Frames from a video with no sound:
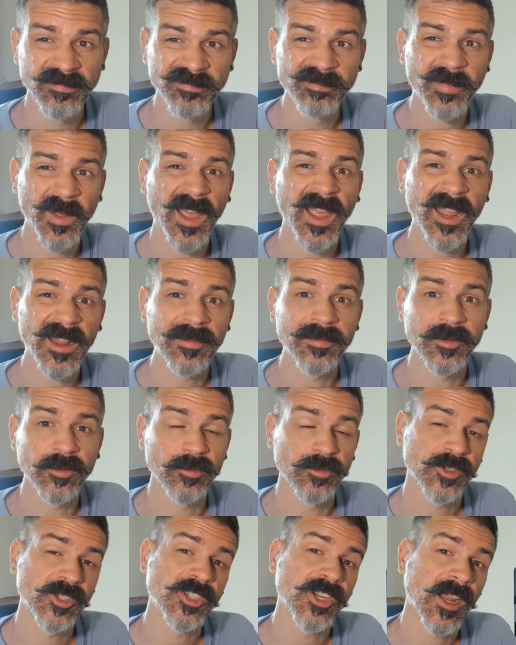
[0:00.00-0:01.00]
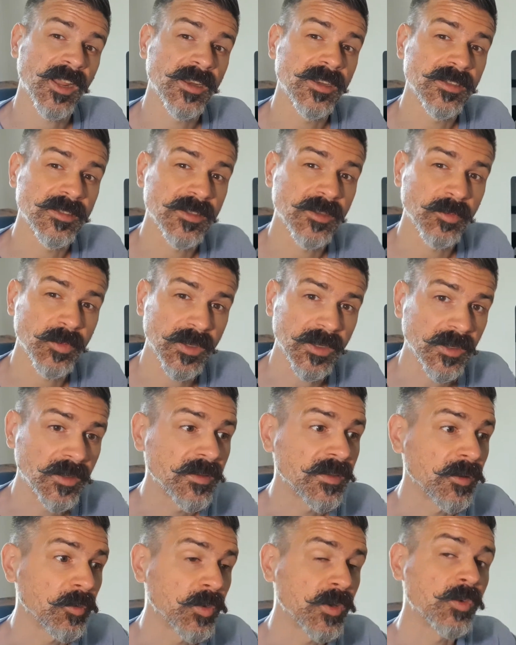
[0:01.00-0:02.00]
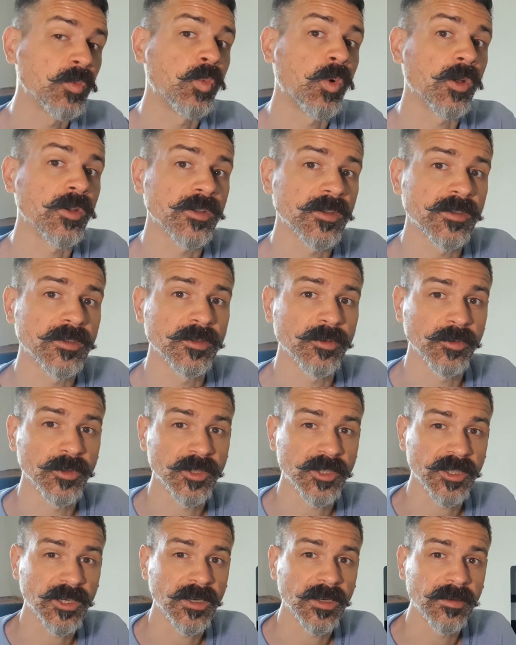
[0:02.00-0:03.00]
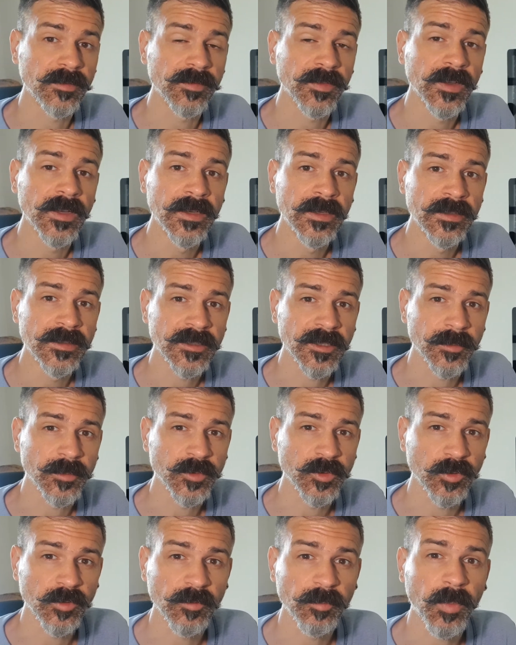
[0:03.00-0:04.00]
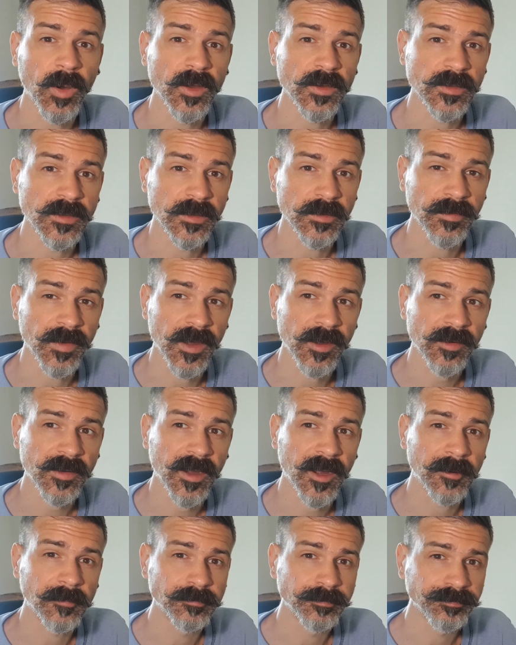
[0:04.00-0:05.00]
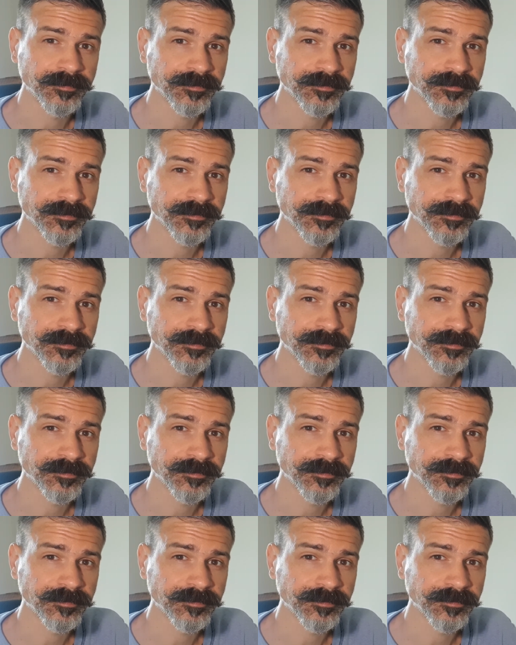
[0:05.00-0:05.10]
behavioral change that we want to achieve, some sort of positive outcome.